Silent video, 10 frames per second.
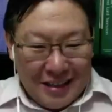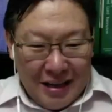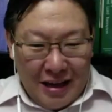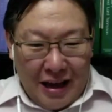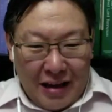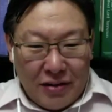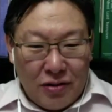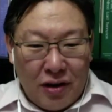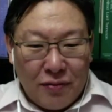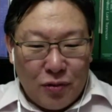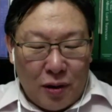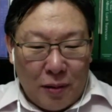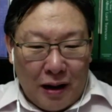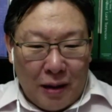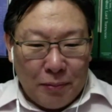And you have to
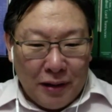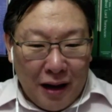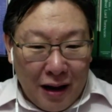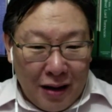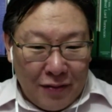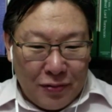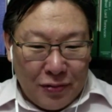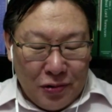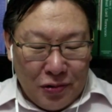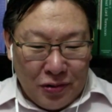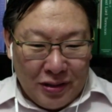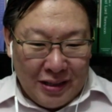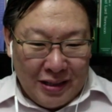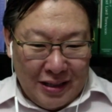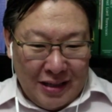apply for
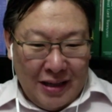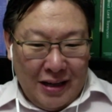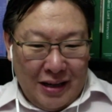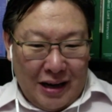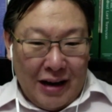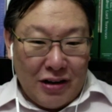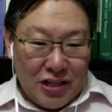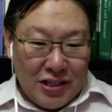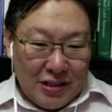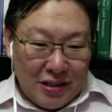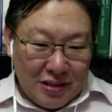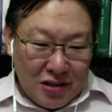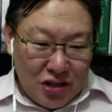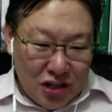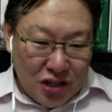the Irish
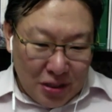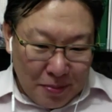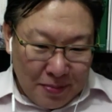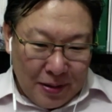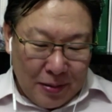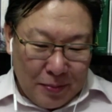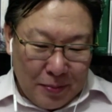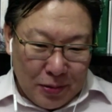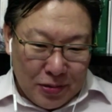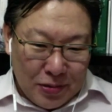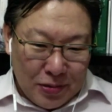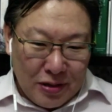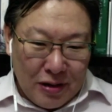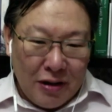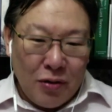citizenship personally,
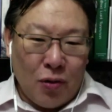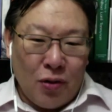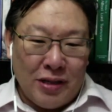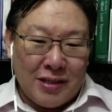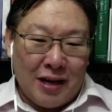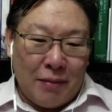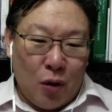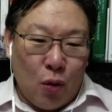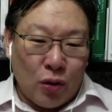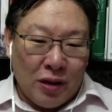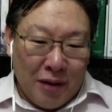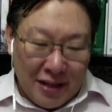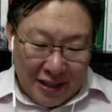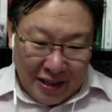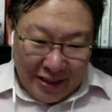or is come automatically?